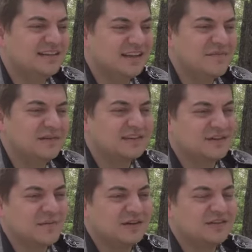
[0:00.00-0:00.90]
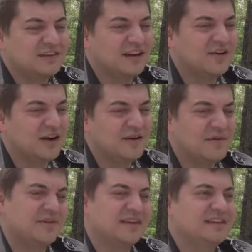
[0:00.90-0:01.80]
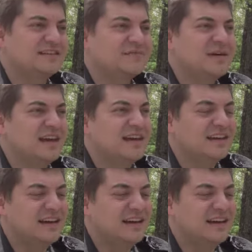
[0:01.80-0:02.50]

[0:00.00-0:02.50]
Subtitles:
Sleep is the most incredible thing to me.